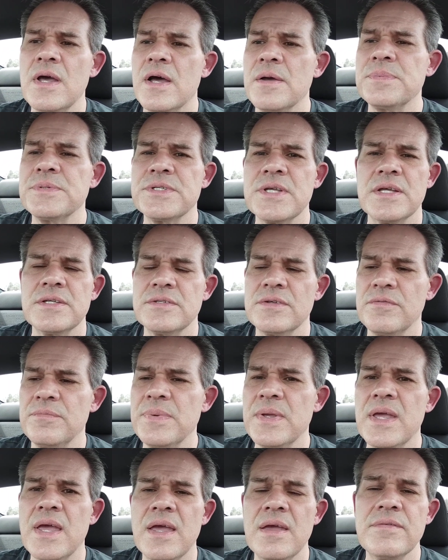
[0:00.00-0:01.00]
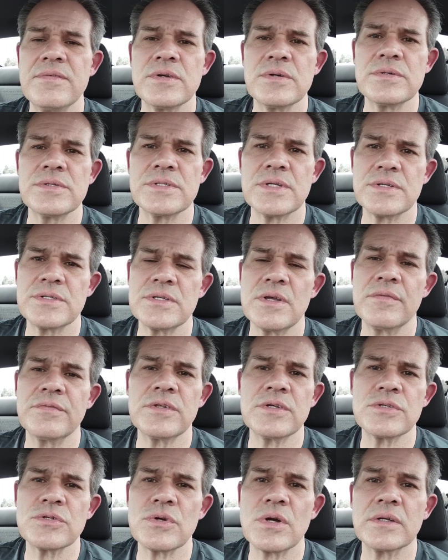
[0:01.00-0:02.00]
obsessive behaviors,
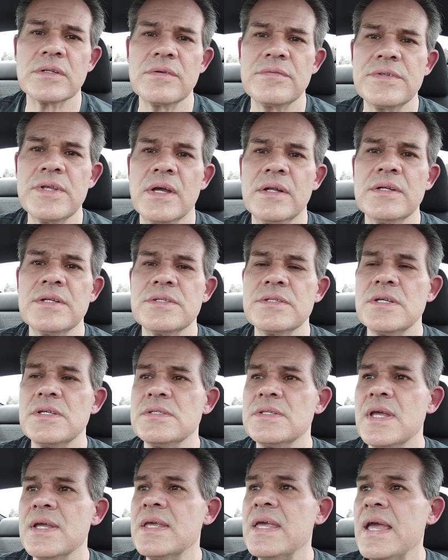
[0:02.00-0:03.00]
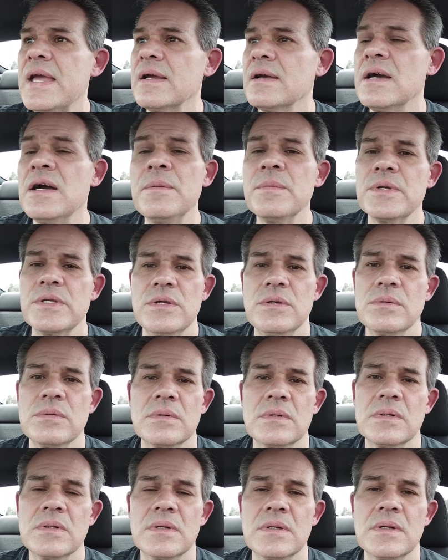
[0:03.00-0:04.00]
self-destructive tendencies. They can't come with
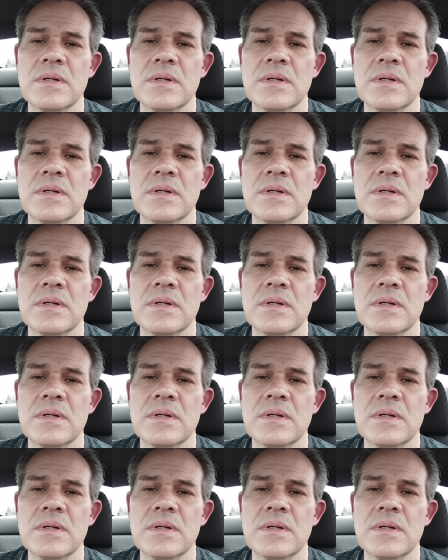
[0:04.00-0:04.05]
you.